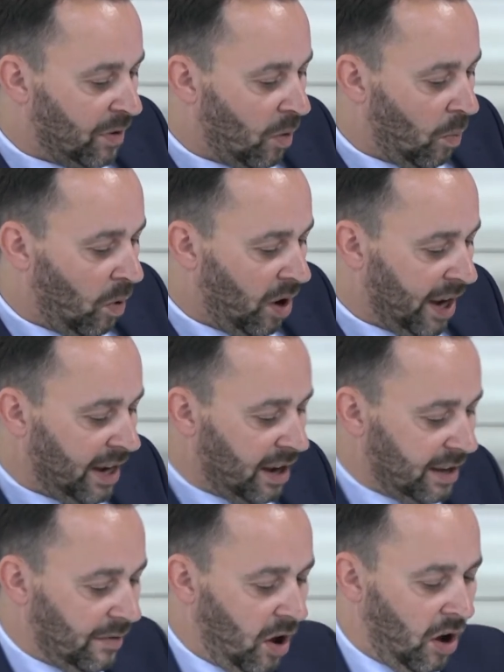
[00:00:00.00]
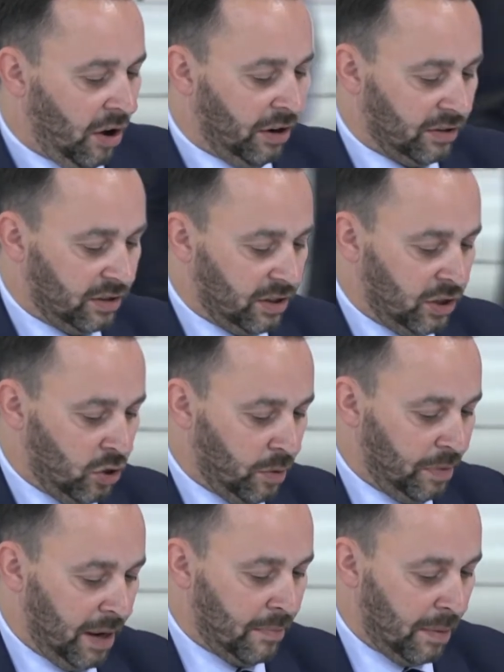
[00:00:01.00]
Why aren't
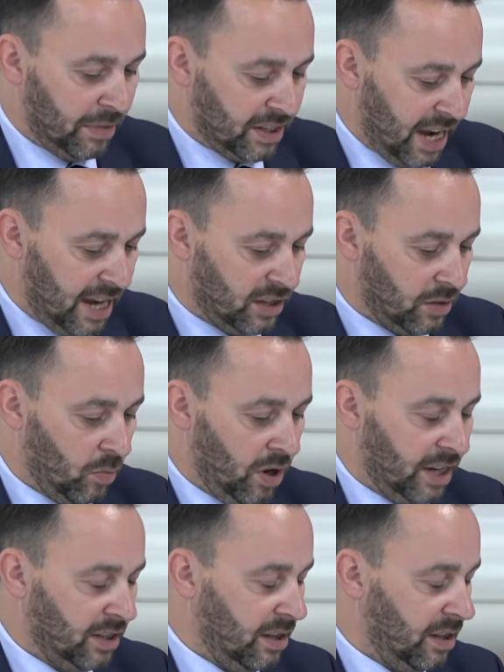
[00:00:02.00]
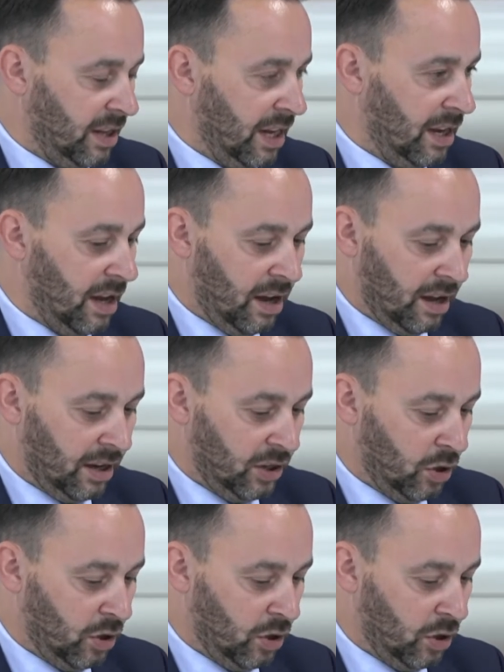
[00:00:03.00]
European member states and why isn't the